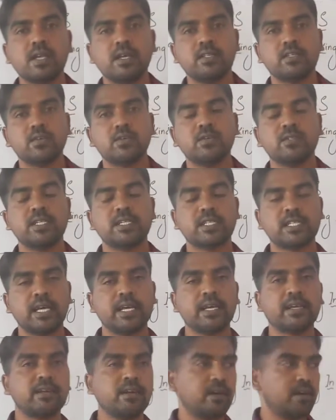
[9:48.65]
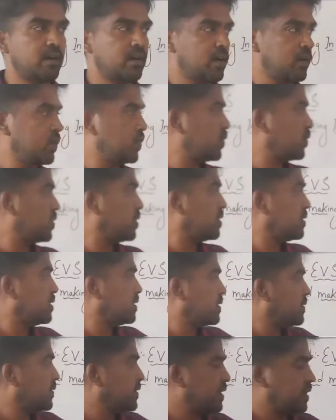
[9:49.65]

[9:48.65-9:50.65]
So just like how the